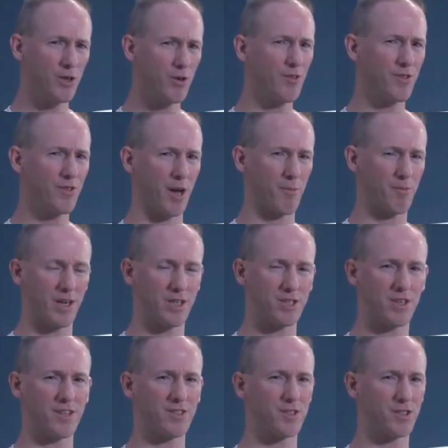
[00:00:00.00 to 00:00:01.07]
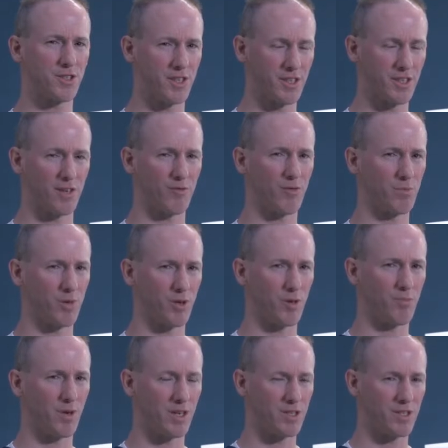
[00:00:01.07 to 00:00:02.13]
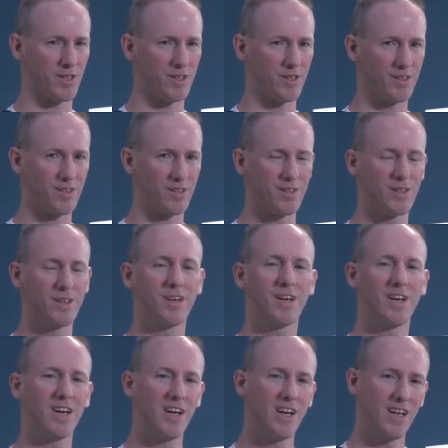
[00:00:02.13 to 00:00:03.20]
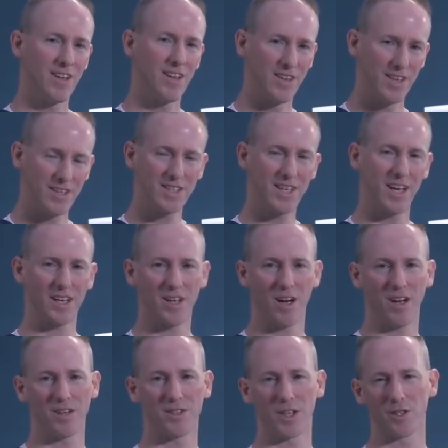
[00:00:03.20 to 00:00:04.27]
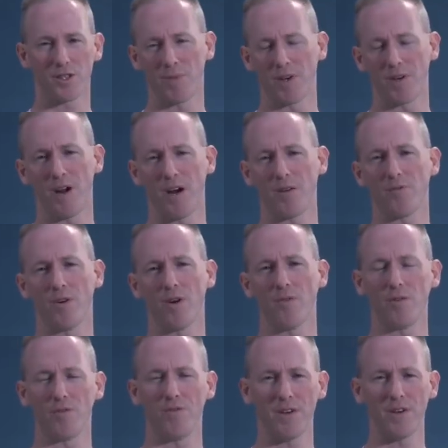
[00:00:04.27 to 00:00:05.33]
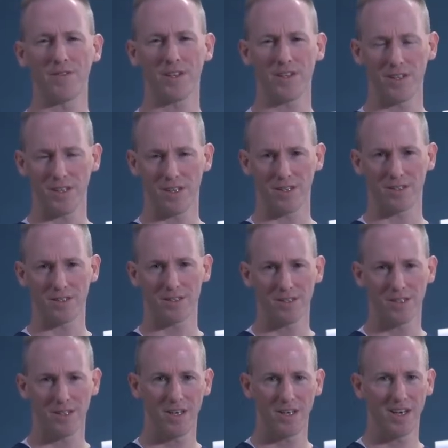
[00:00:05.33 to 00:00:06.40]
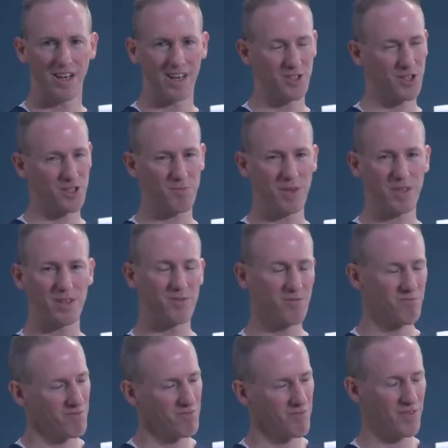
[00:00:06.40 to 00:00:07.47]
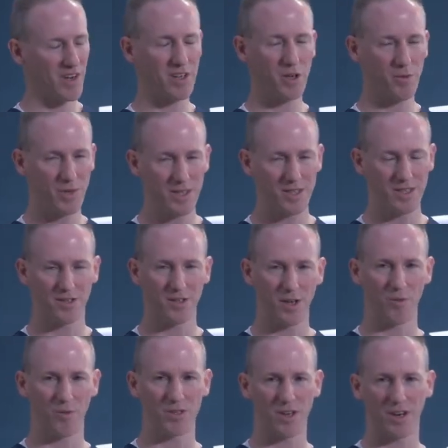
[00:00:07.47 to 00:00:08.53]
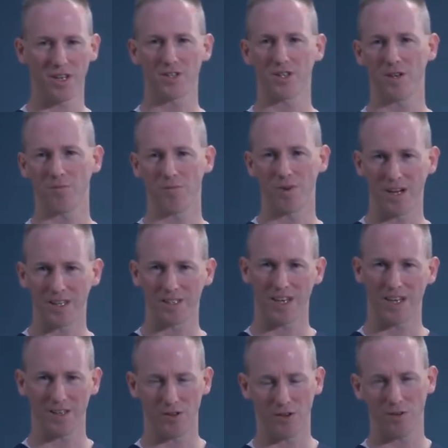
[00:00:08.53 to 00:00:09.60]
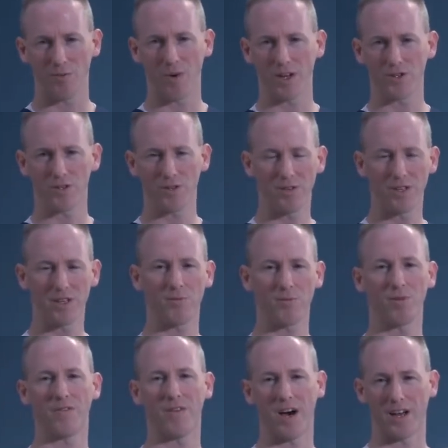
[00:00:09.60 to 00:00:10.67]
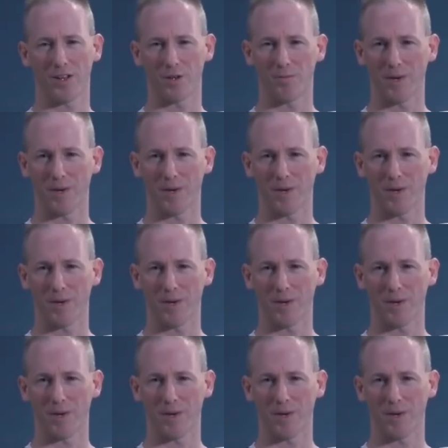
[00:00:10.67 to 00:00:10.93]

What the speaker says: use that pressure as a surrogate for pleural pressure. This technology has been around for over 50 years, and it's just been fairly recent that we're starting to embrace and learn what it truly can provide at the